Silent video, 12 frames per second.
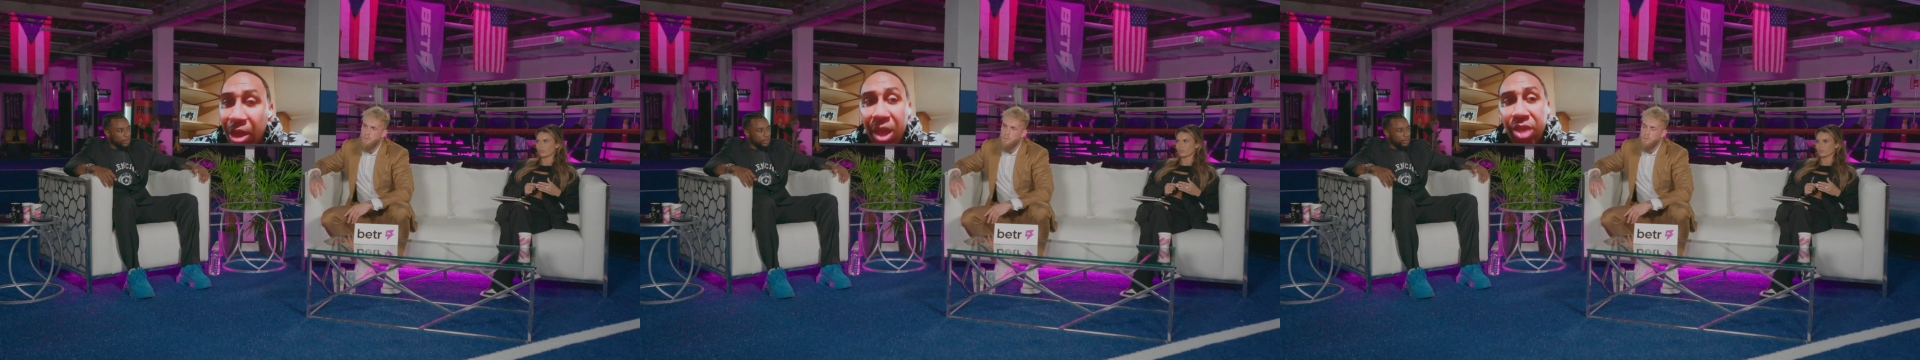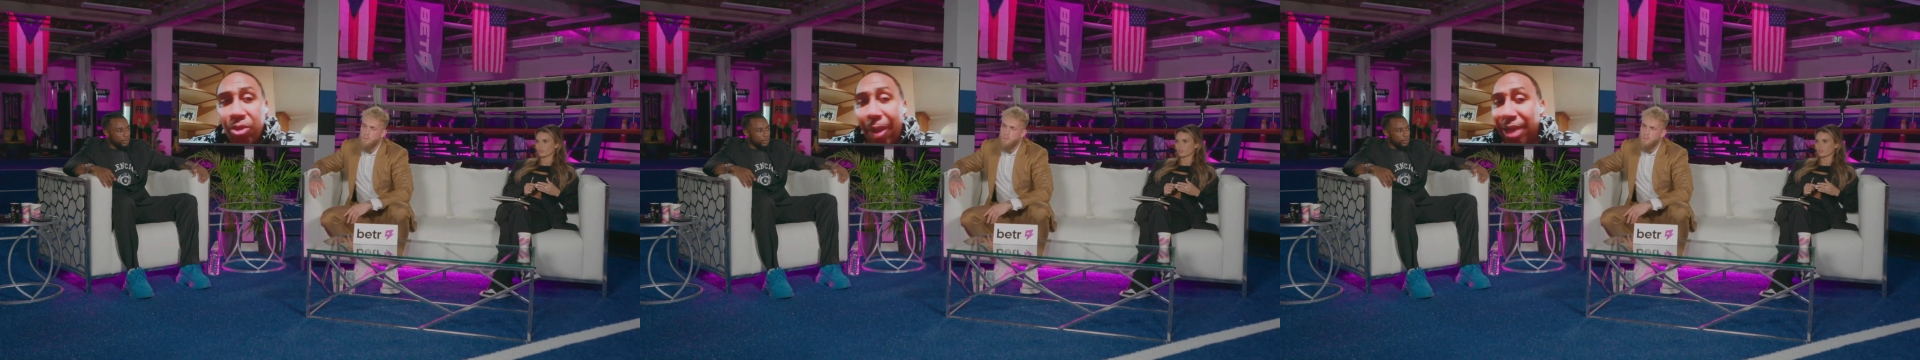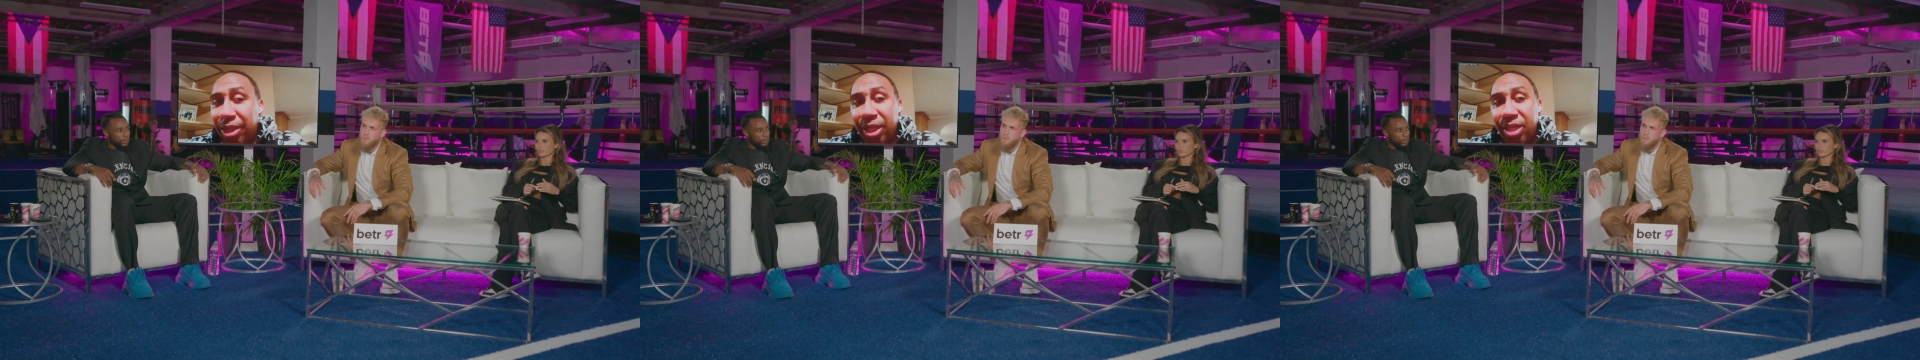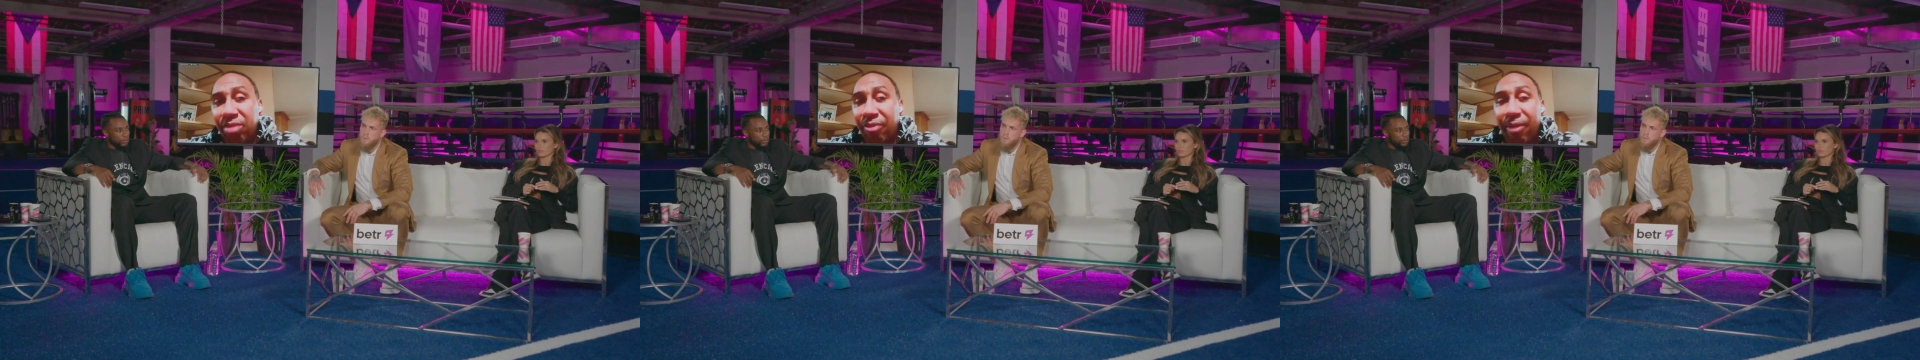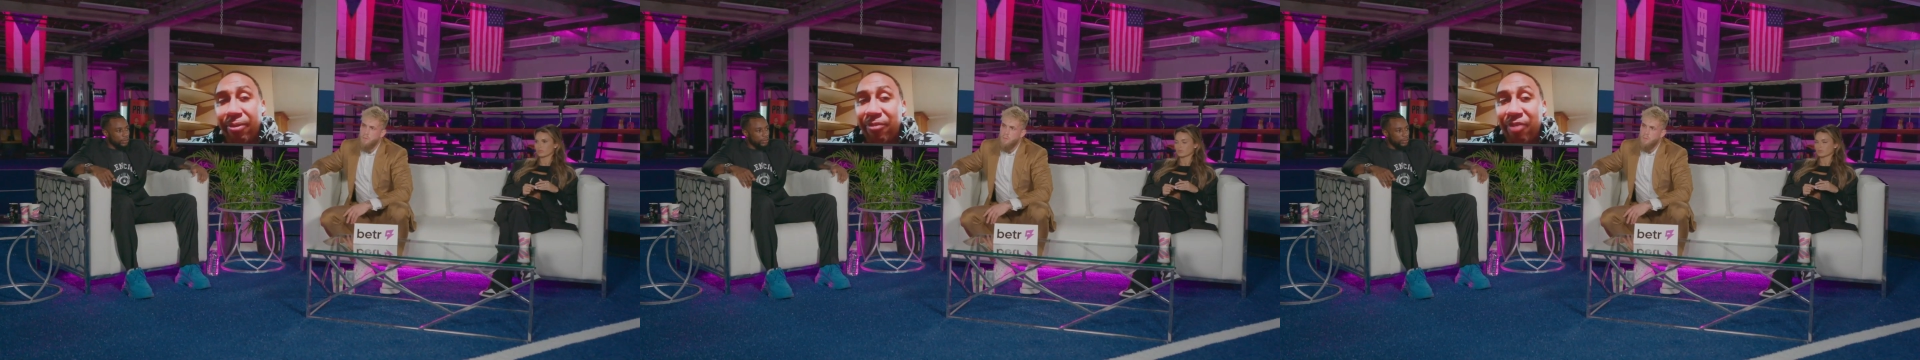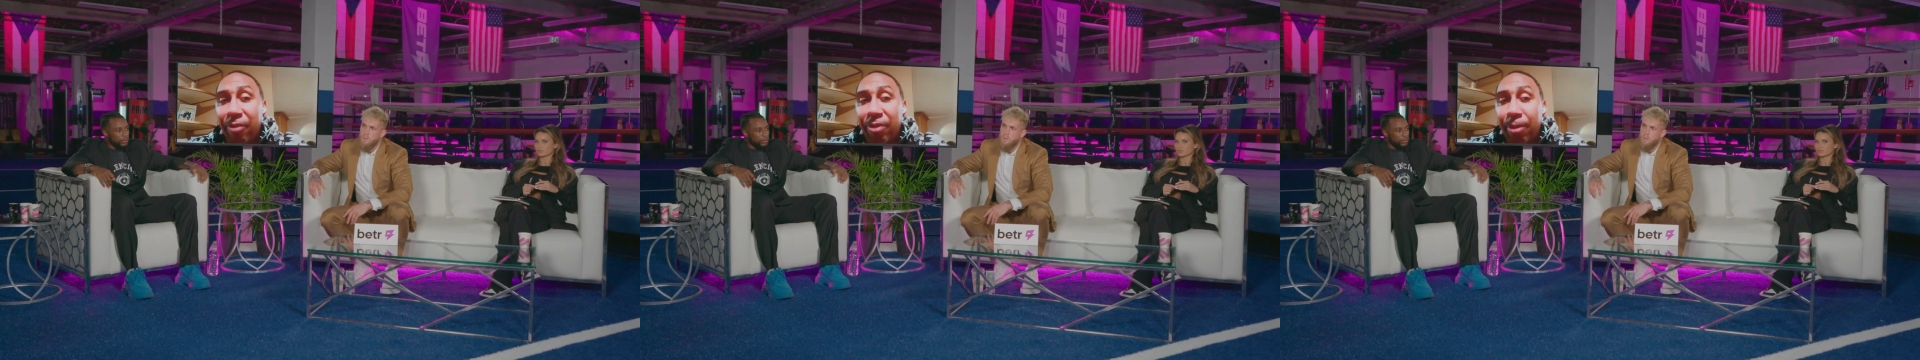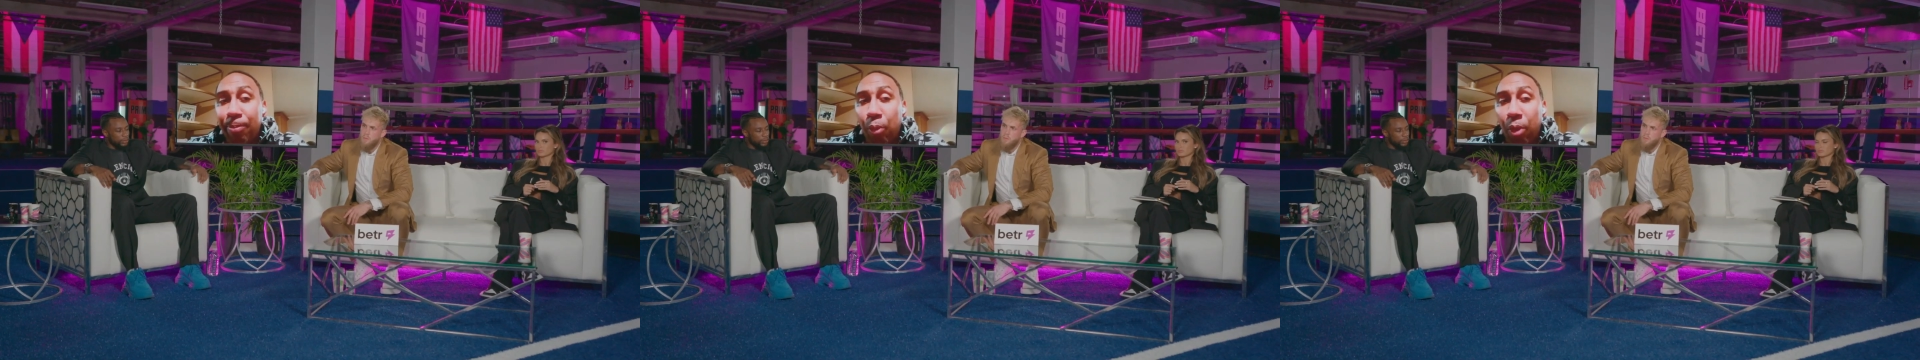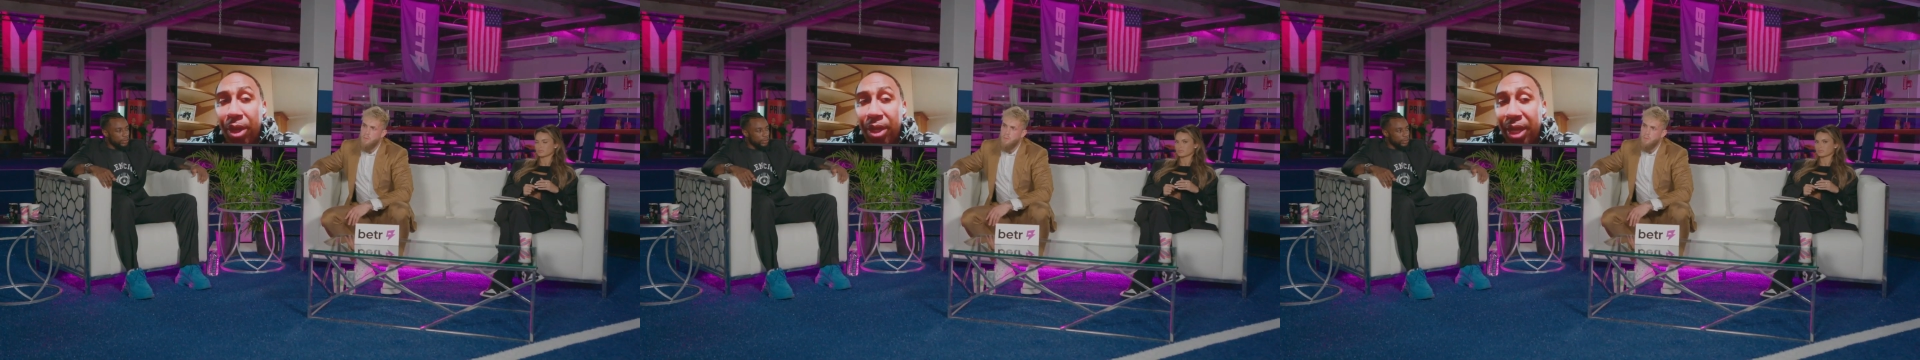And so I think it's very, very
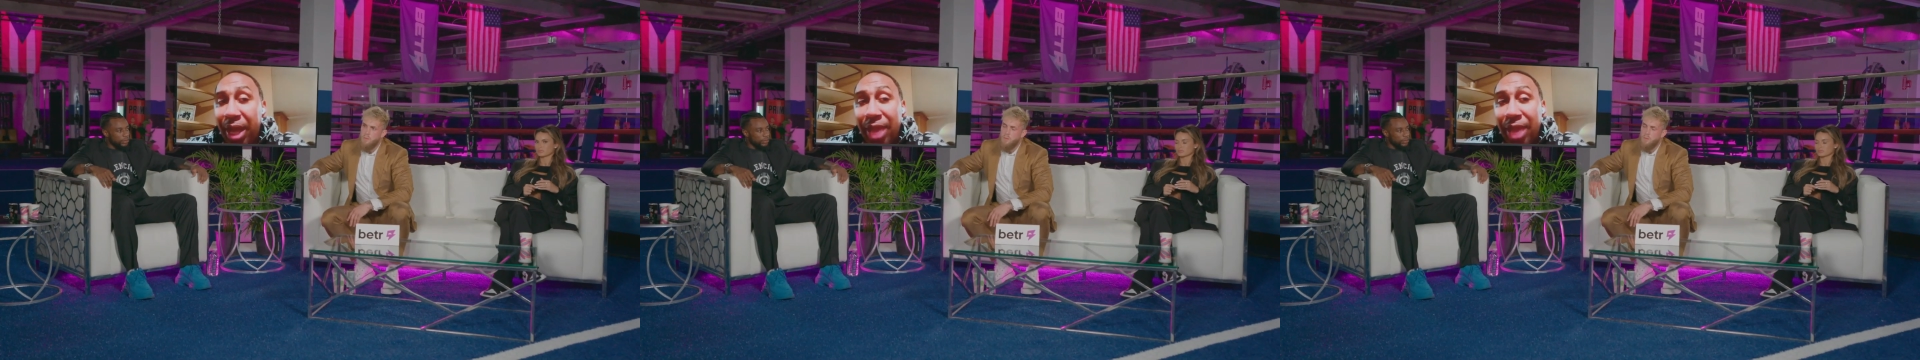important, and